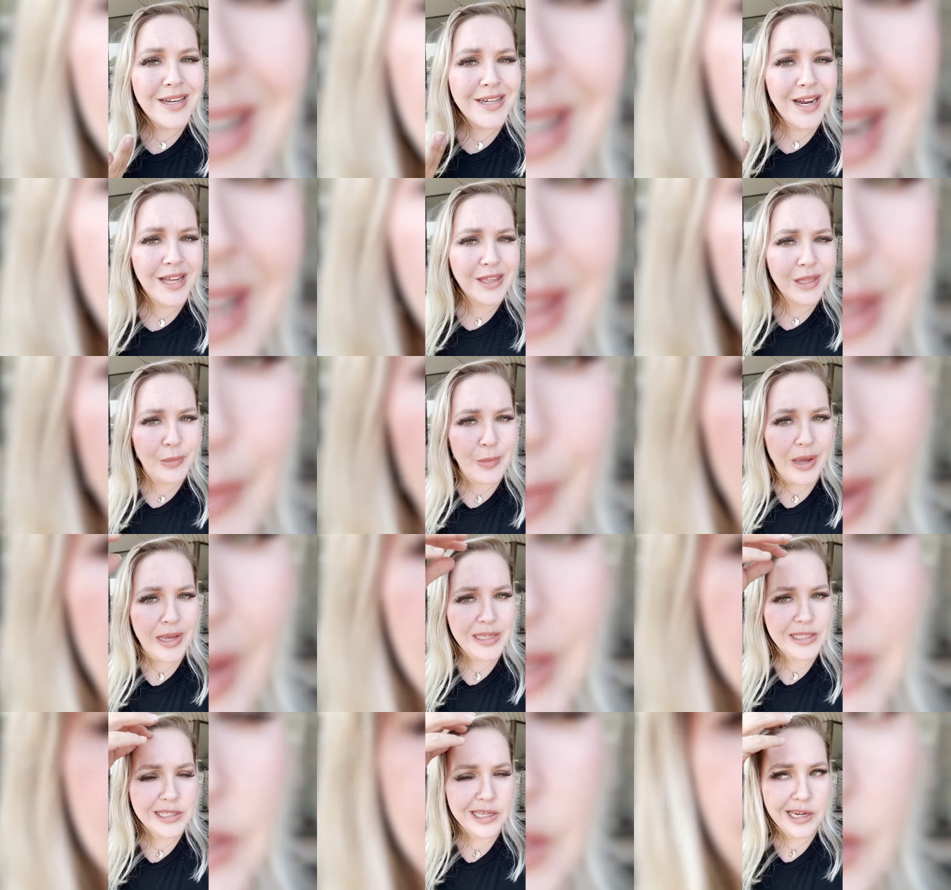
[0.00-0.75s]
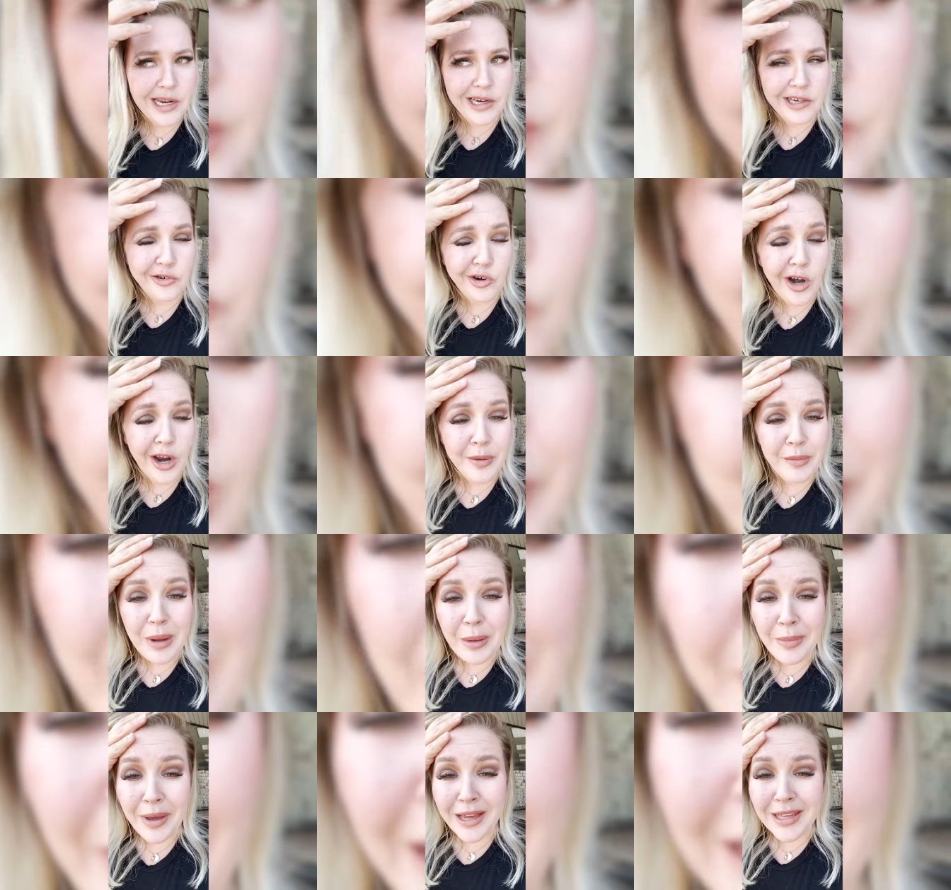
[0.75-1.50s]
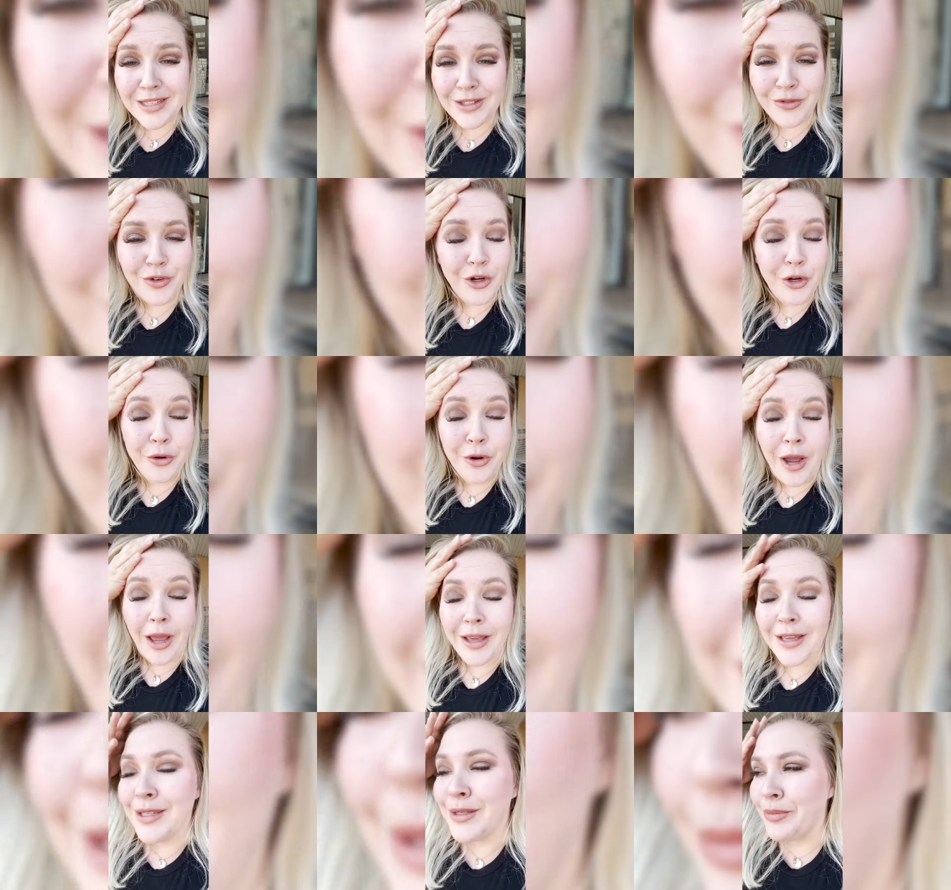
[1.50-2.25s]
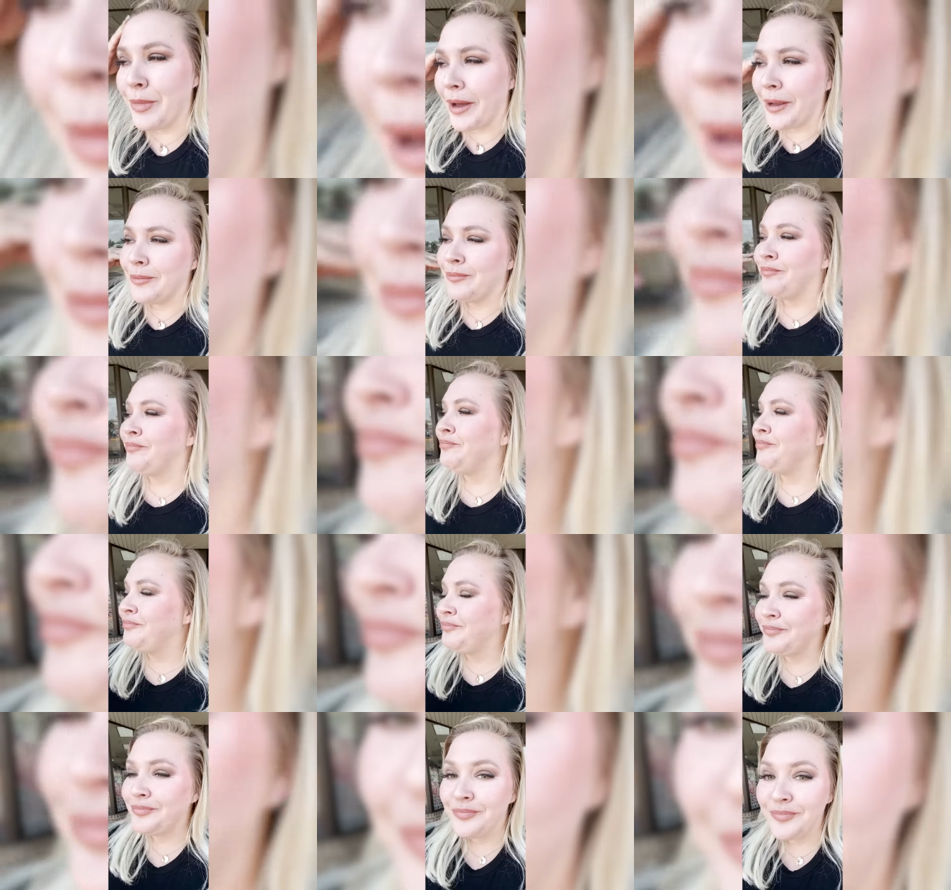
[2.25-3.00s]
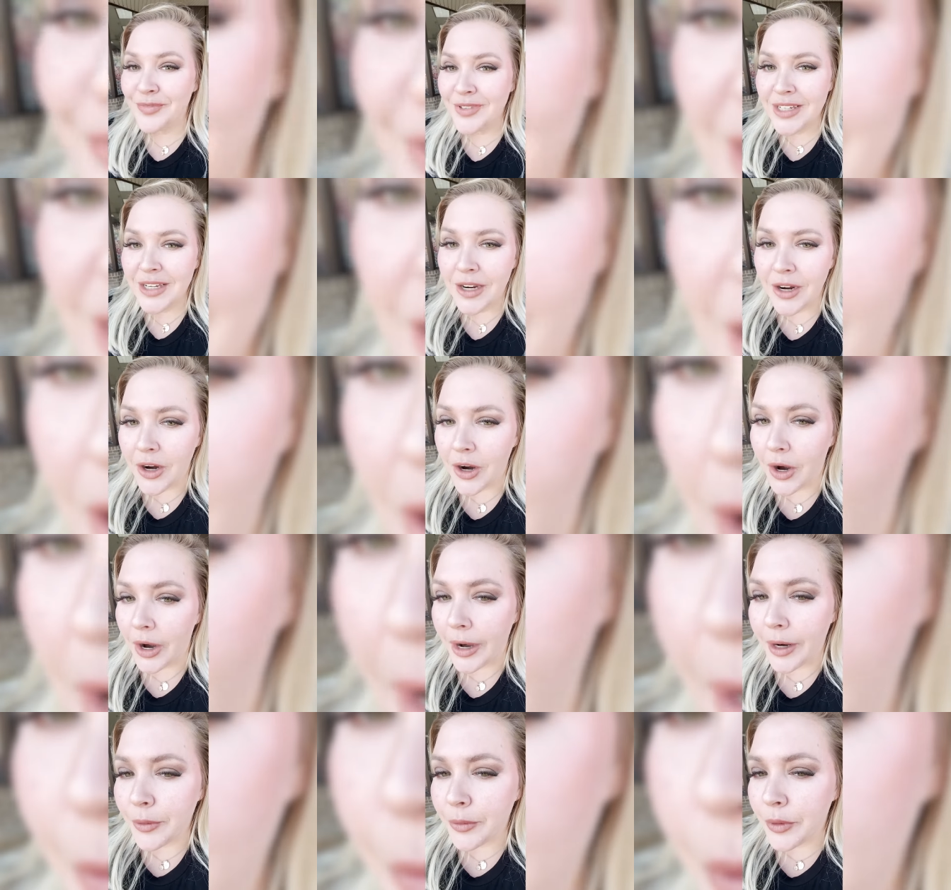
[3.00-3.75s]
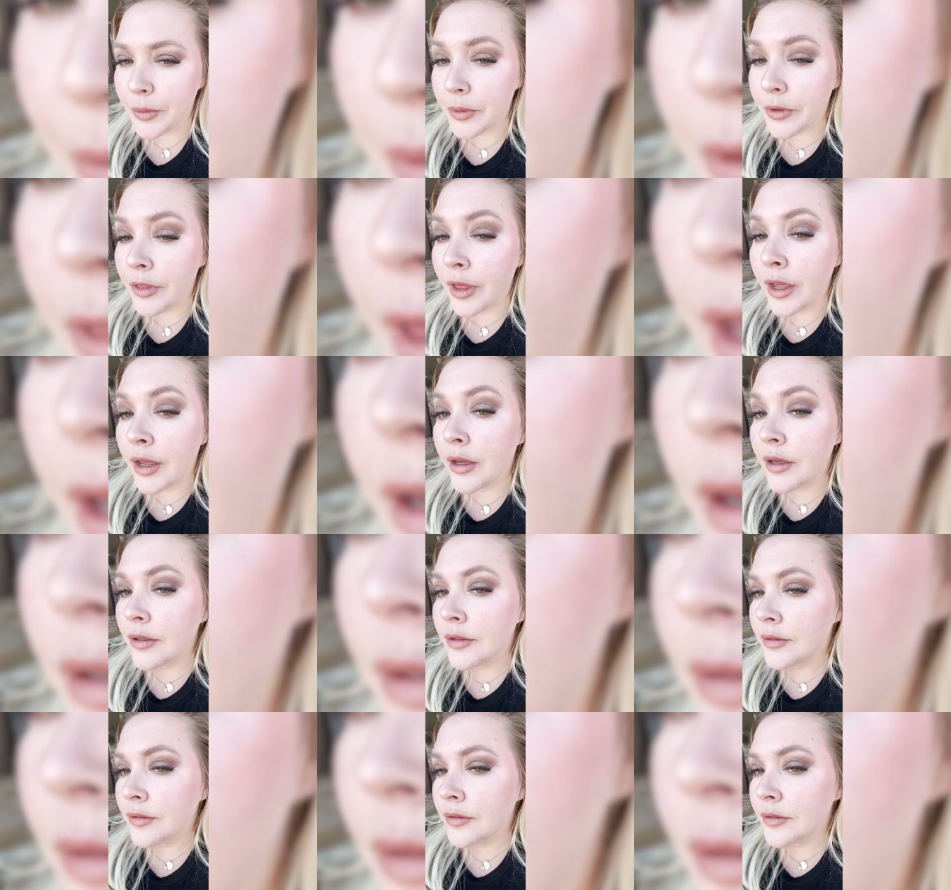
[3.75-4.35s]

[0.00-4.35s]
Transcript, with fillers: not the best, and I tried my best for you guys, but all right, what do we think?